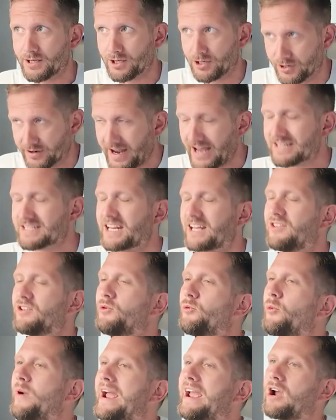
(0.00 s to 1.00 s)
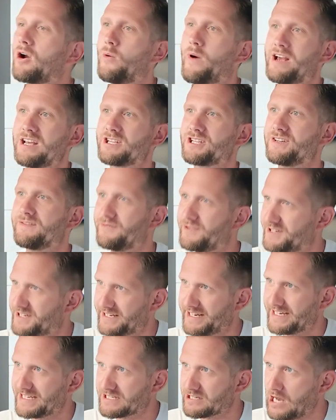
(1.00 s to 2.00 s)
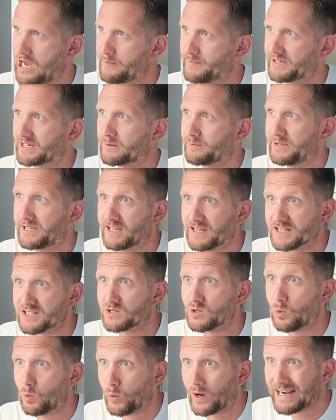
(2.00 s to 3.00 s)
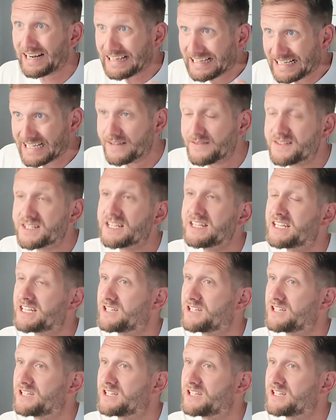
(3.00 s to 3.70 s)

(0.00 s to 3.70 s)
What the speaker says: you're asking the right question for today's topic. Because what lives in